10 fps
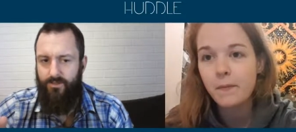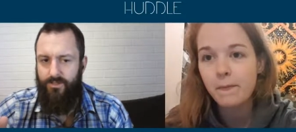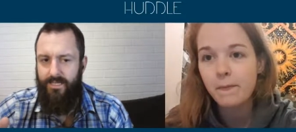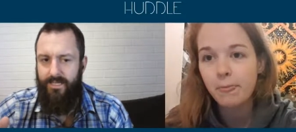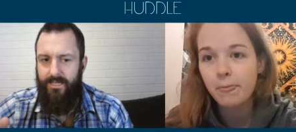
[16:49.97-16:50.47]
Speaker 1: I
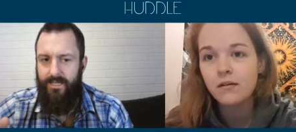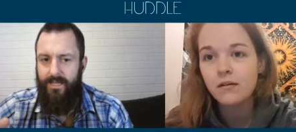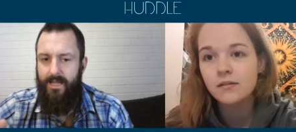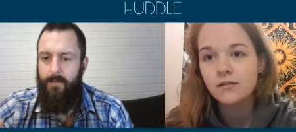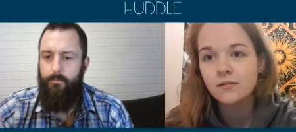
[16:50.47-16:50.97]
just didn't
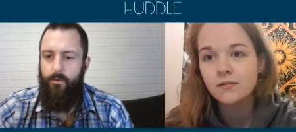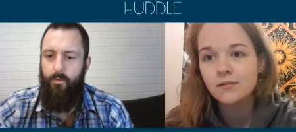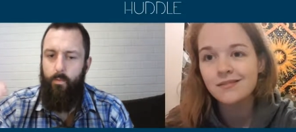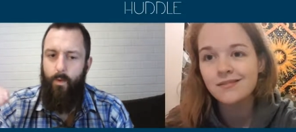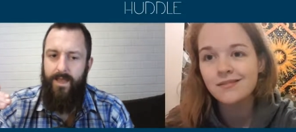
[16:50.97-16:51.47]
put
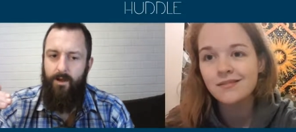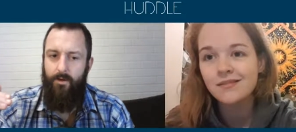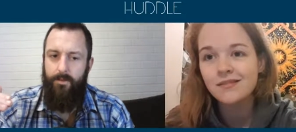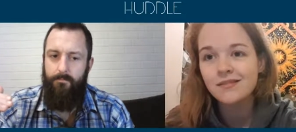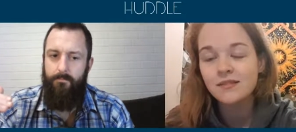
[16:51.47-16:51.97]
the weight
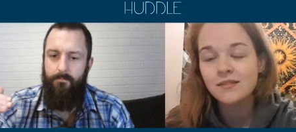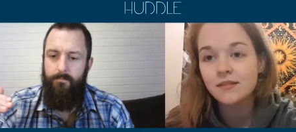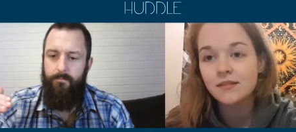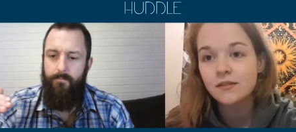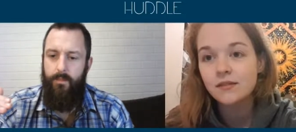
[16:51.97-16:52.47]
on him
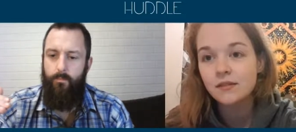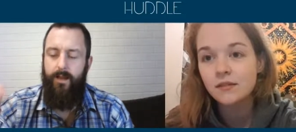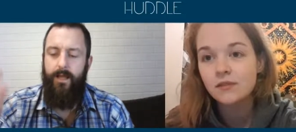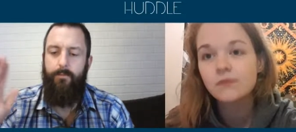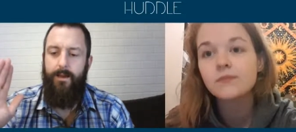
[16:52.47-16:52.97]

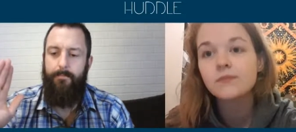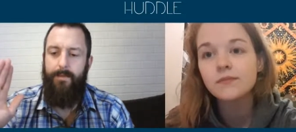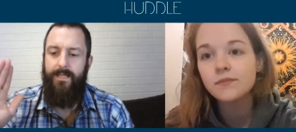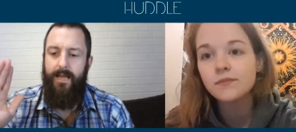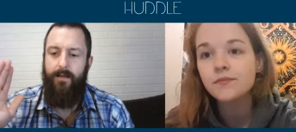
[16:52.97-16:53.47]
when I
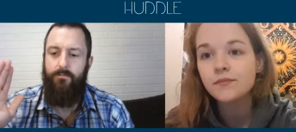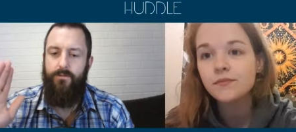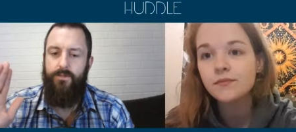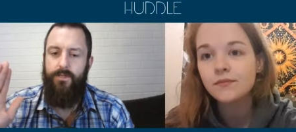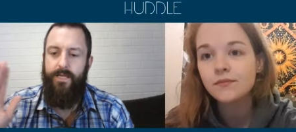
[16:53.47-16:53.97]
peaked out
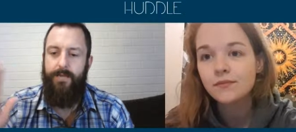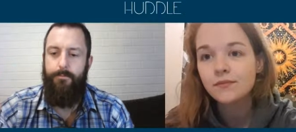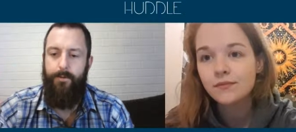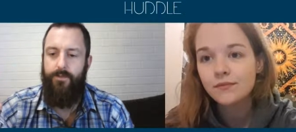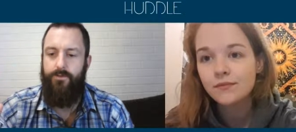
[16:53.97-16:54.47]
to keep
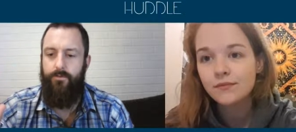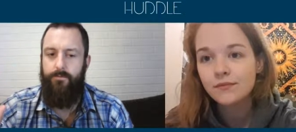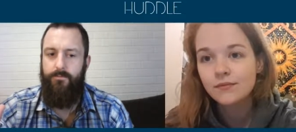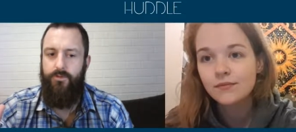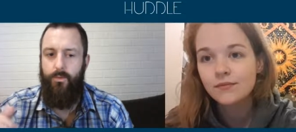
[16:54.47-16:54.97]
the pressure off
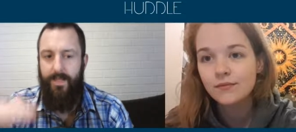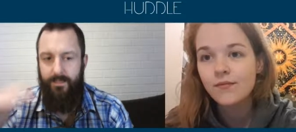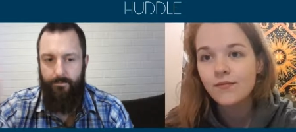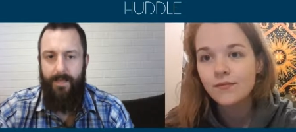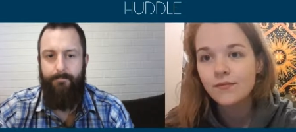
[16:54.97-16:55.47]
him. So he
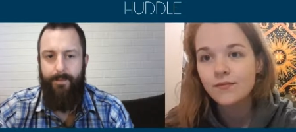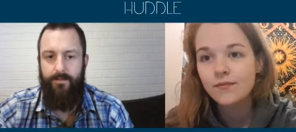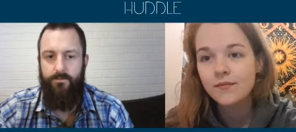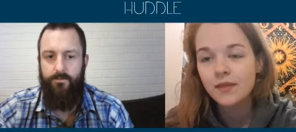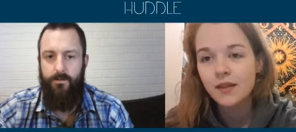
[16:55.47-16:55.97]
ended up getting
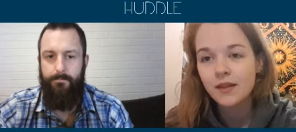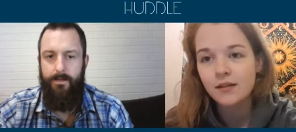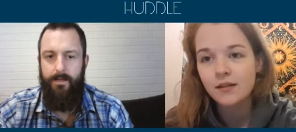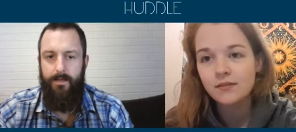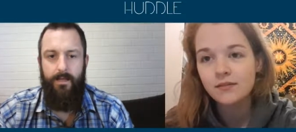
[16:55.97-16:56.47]
back on top,
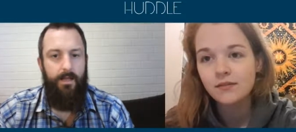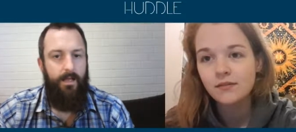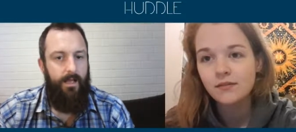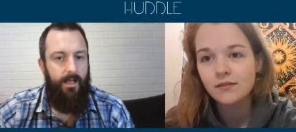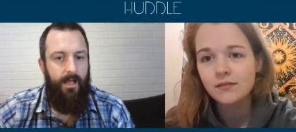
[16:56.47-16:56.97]

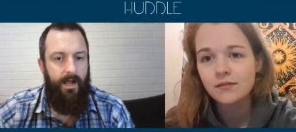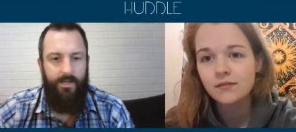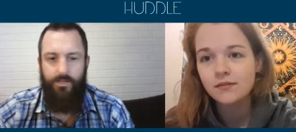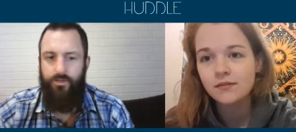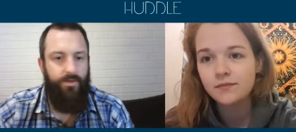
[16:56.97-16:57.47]
and
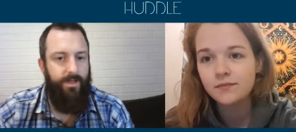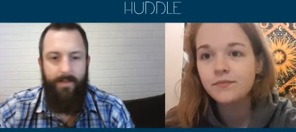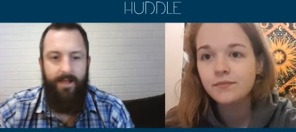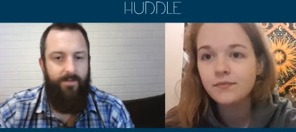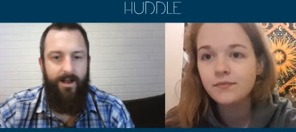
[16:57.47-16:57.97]
I just couldn't get
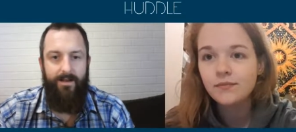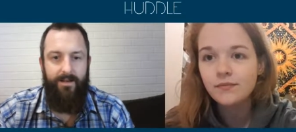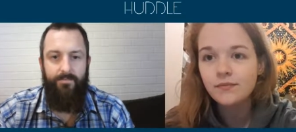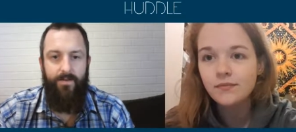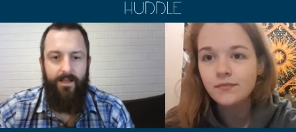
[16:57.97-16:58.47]
my head around it
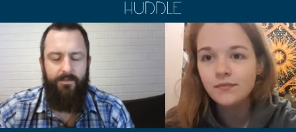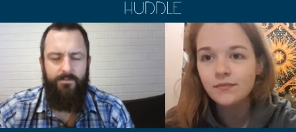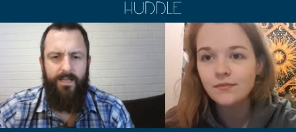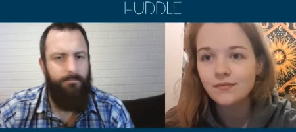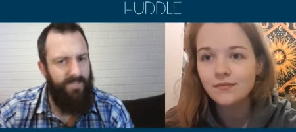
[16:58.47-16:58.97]
in the fight. I
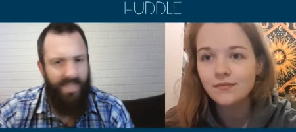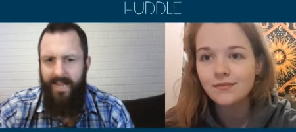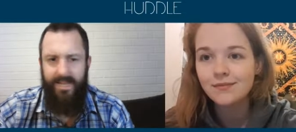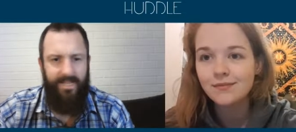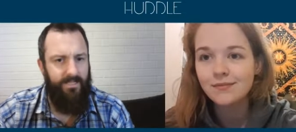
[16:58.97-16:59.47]
was like, I'm
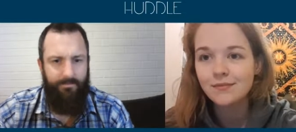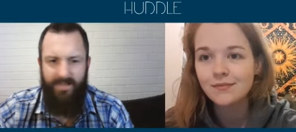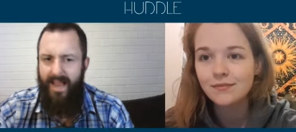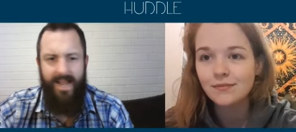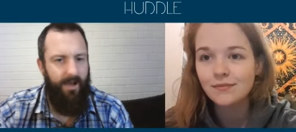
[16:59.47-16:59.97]
getting this, I'm
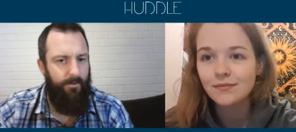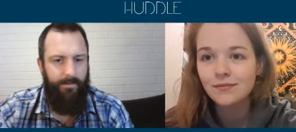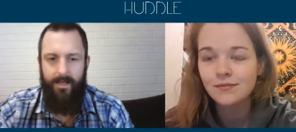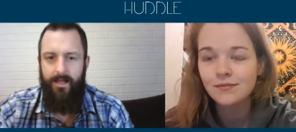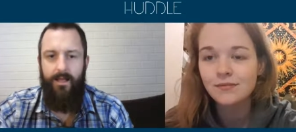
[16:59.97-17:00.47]
getting out,
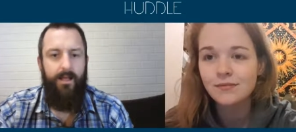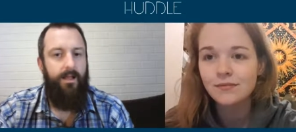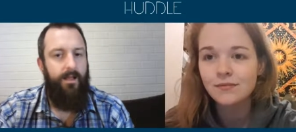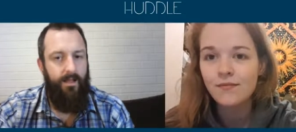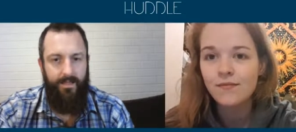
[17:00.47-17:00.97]
and
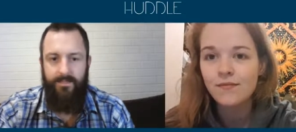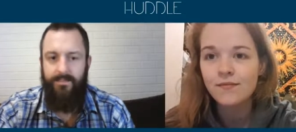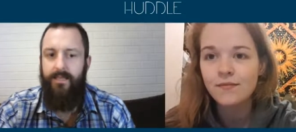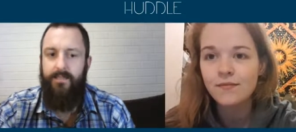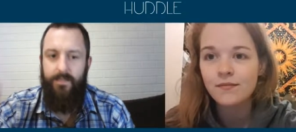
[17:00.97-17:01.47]
like you
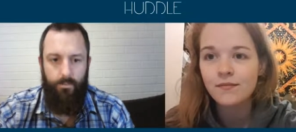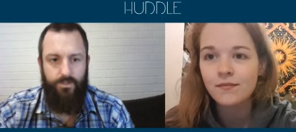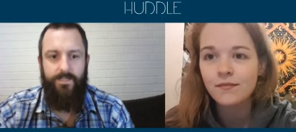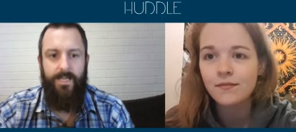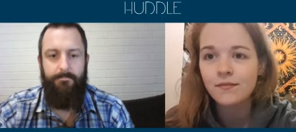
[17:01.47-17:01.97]
say, till you
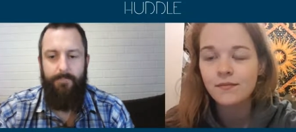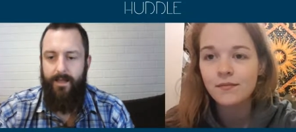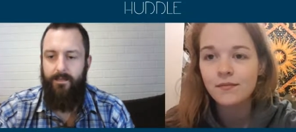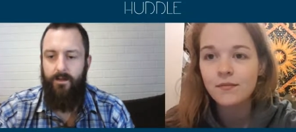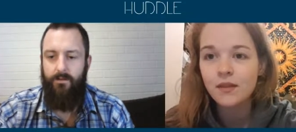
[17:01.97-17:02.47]
watch the tape
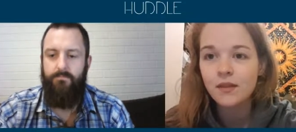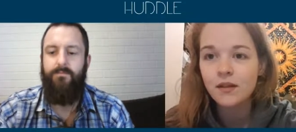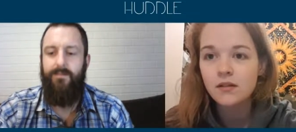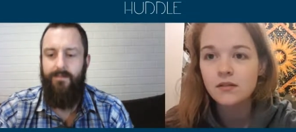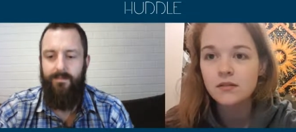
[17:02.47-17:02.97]
back and go,
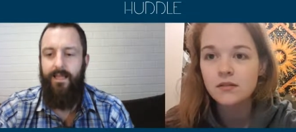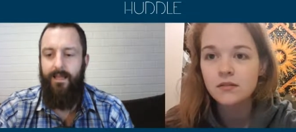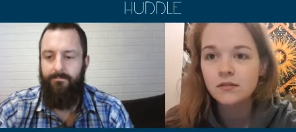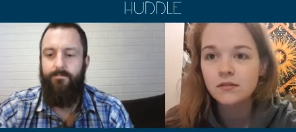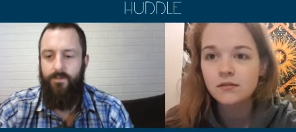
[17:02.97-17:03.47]

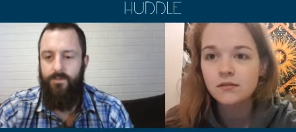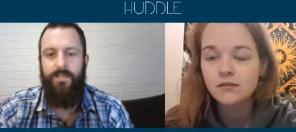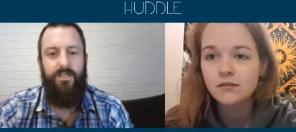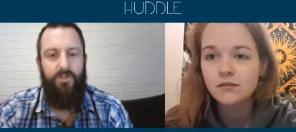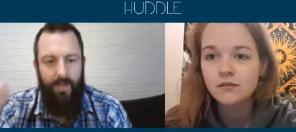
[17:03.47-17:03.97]
yeah, because I didn't